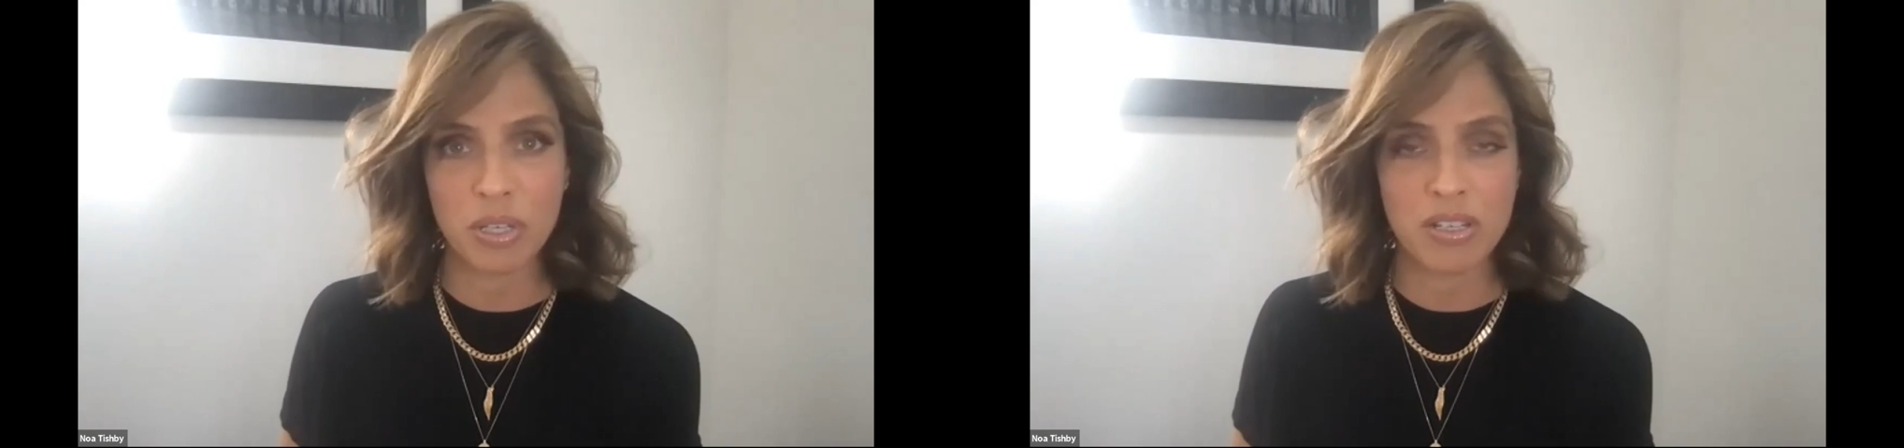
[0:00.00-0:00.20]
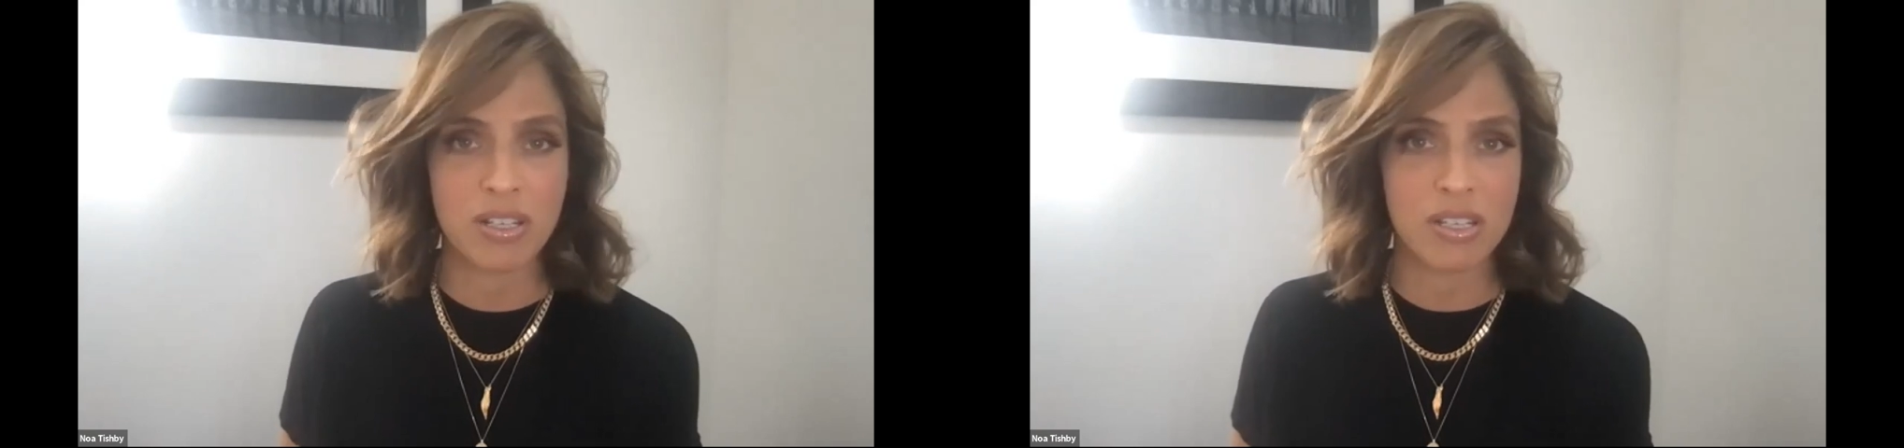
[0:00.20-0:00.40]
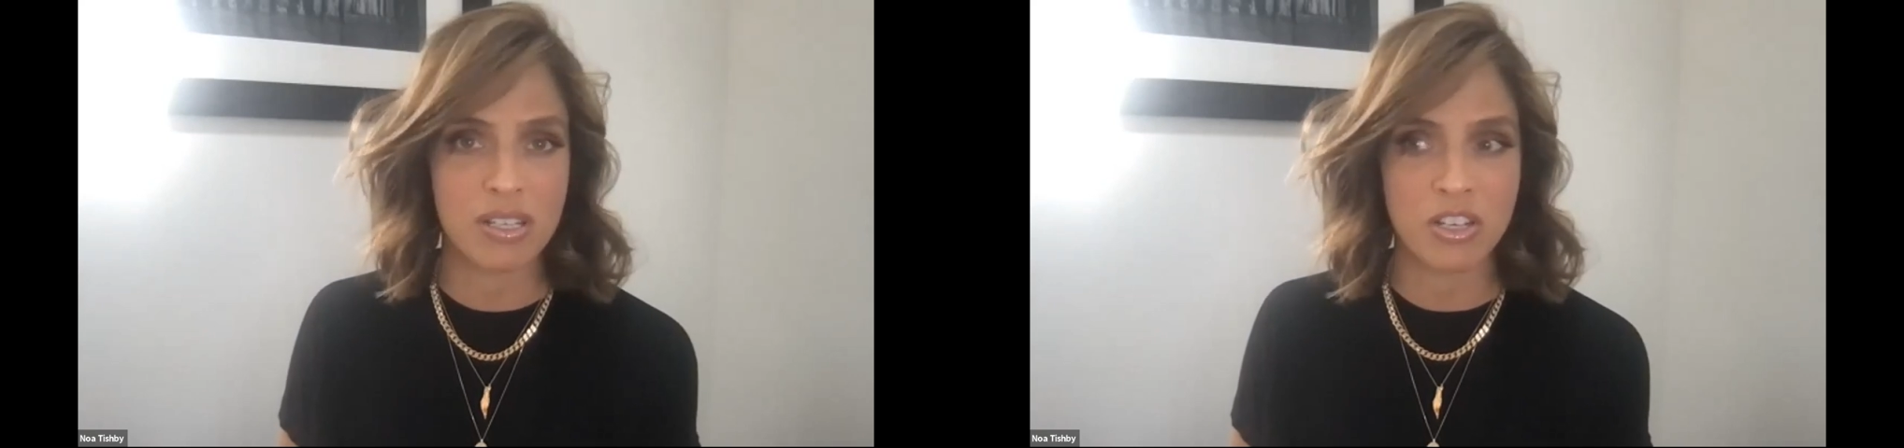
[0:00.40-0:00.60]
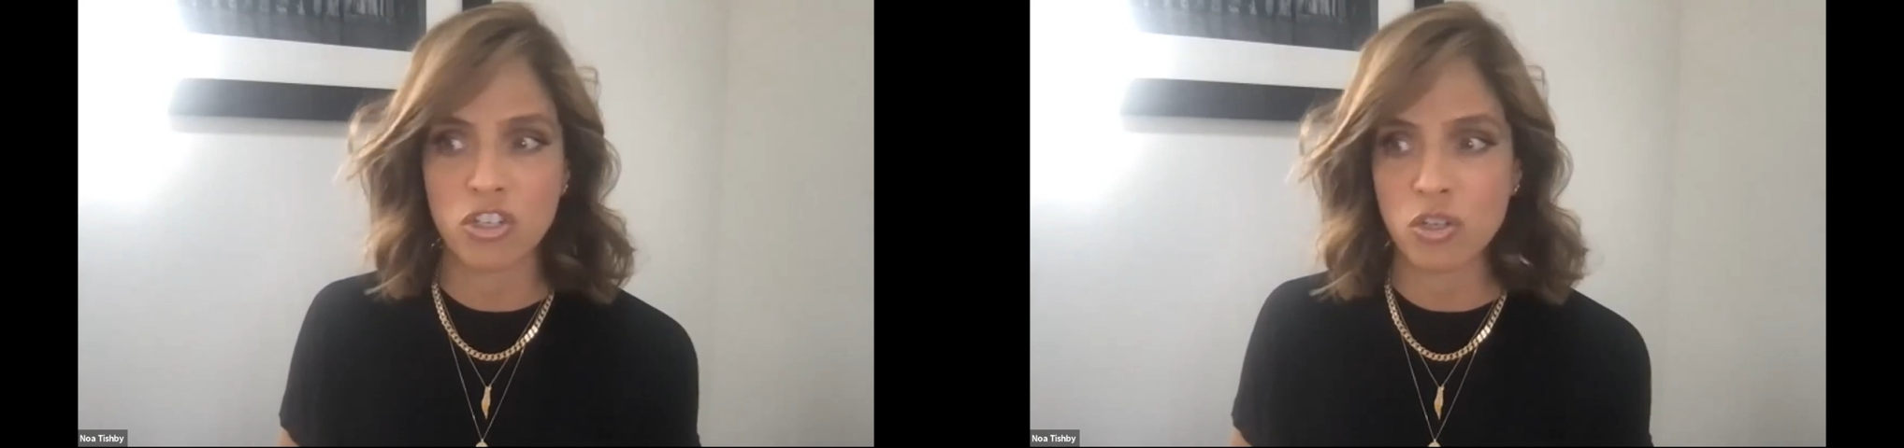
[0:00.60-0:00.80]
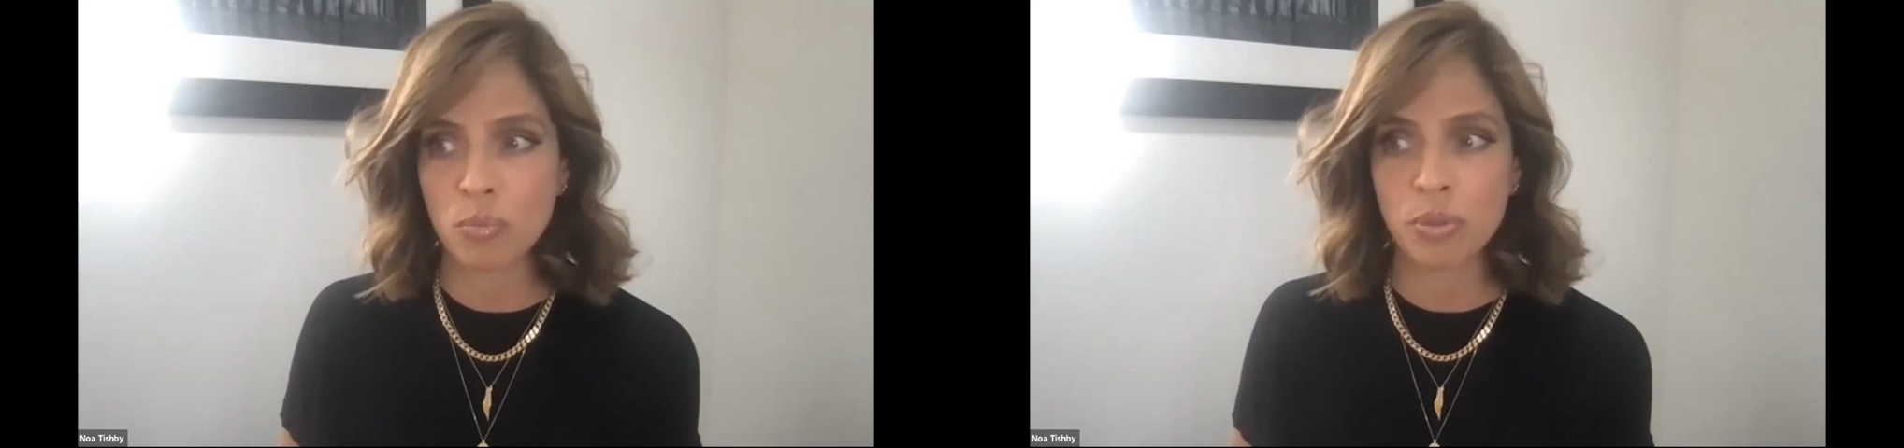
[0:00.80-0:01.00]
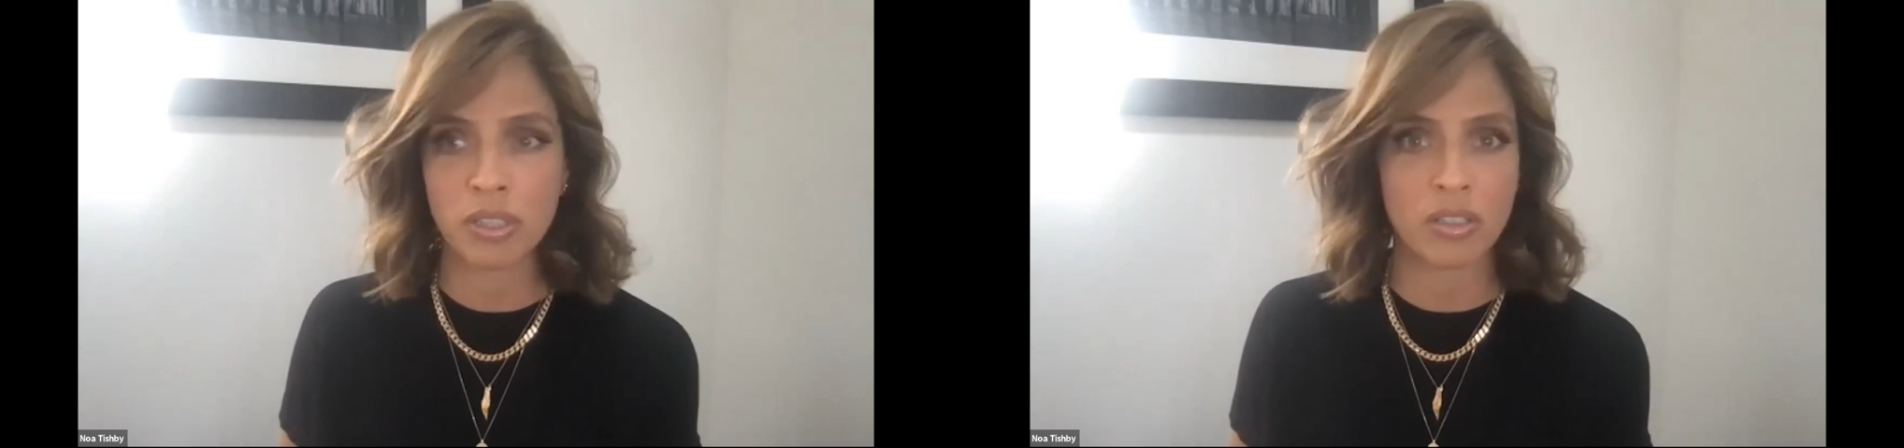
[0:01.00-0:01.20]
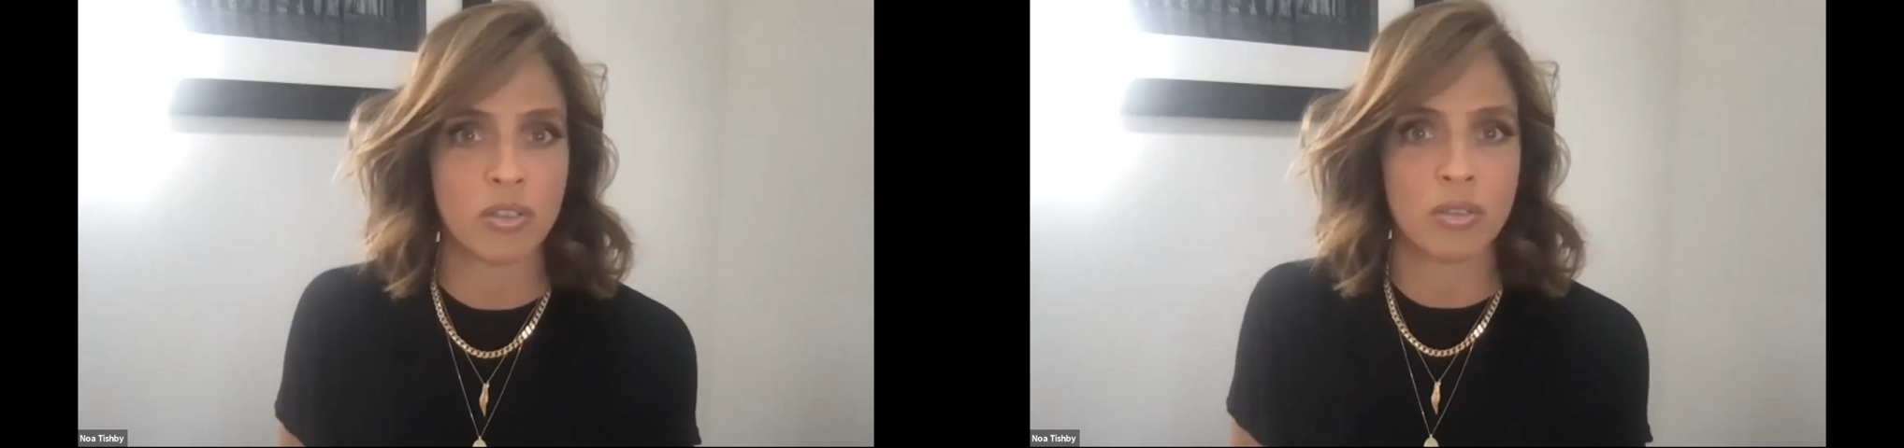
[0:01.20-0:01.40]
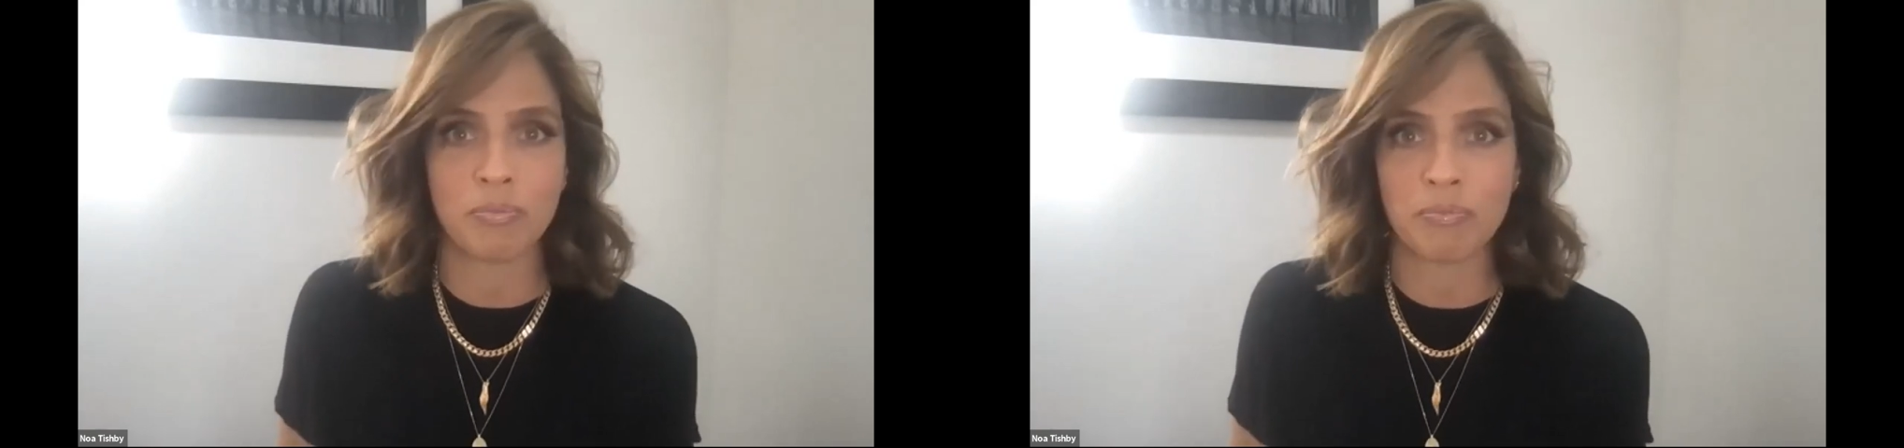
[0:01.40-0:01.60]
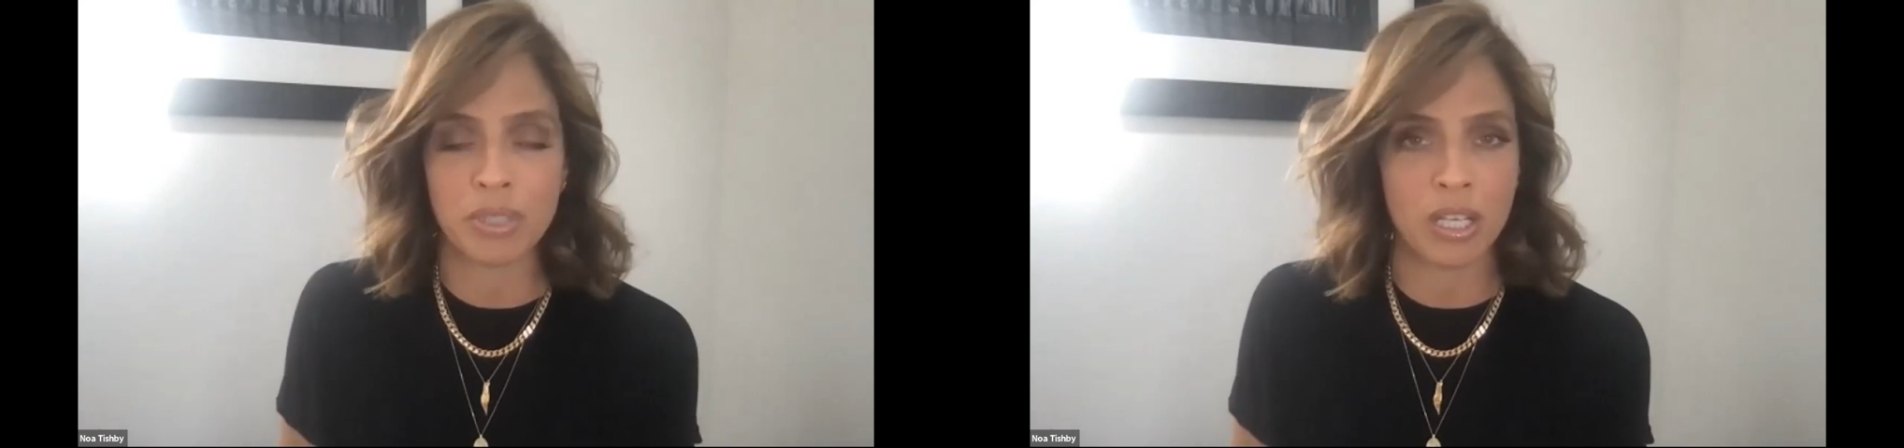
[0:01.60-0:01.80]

because this is a geopolitical,